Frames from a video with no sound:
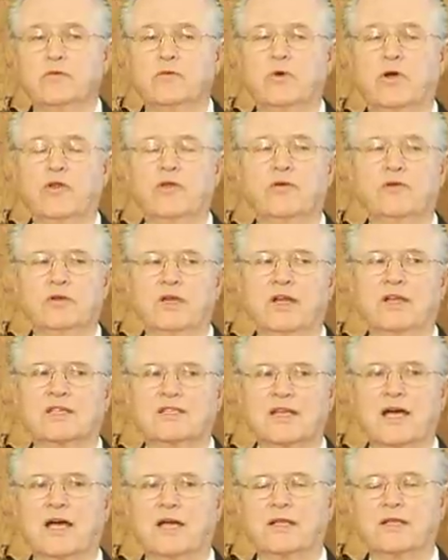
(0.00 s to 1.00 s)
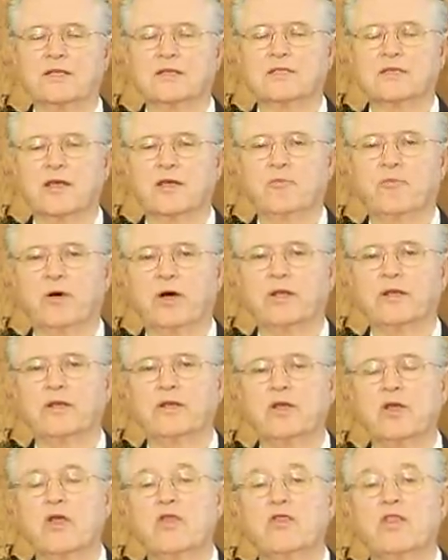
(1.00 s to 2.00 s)
Well, they're not exactly the same, but
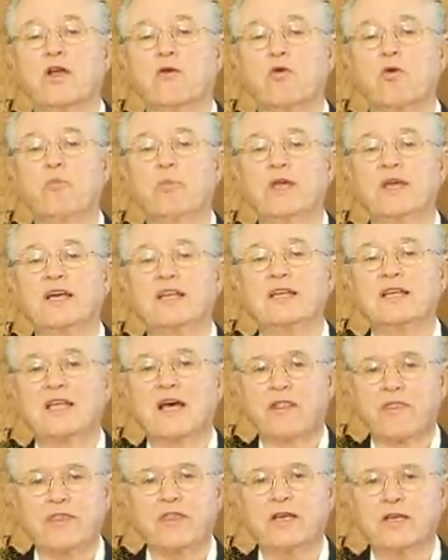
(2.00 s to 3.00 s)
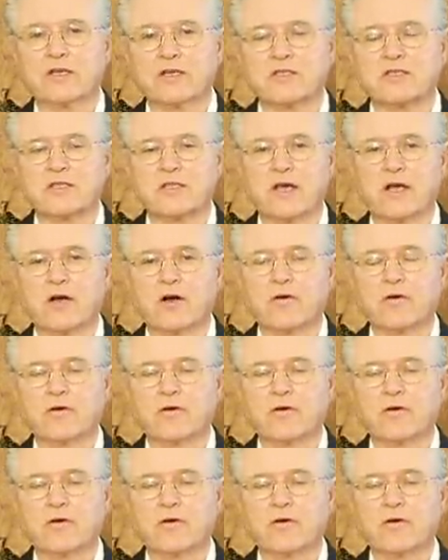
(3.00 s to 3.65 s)
there will be a nothingness there,